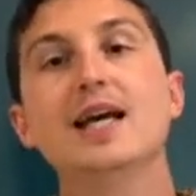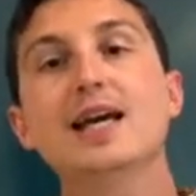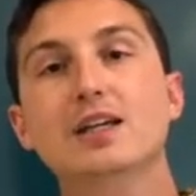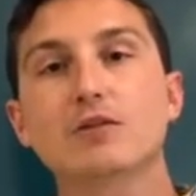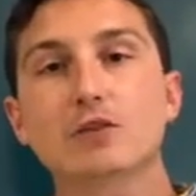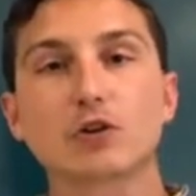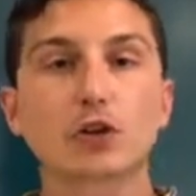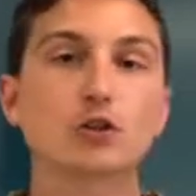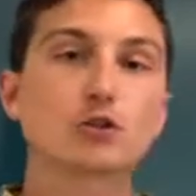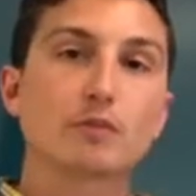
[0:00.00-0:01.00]
and convert
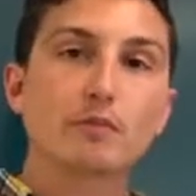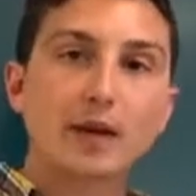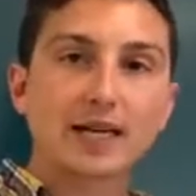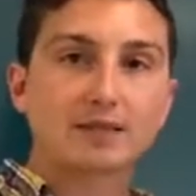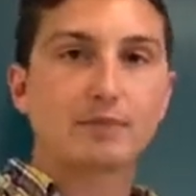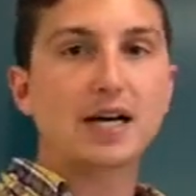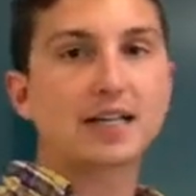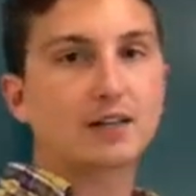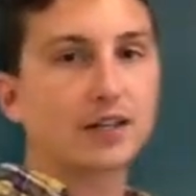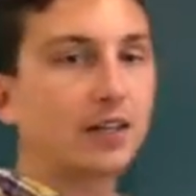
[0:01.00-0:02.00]
those back to
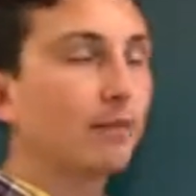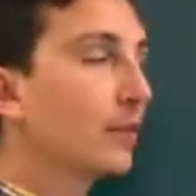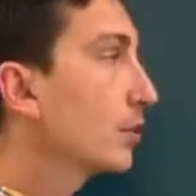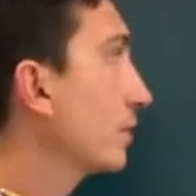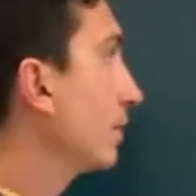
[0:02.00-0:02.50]
binary numbers.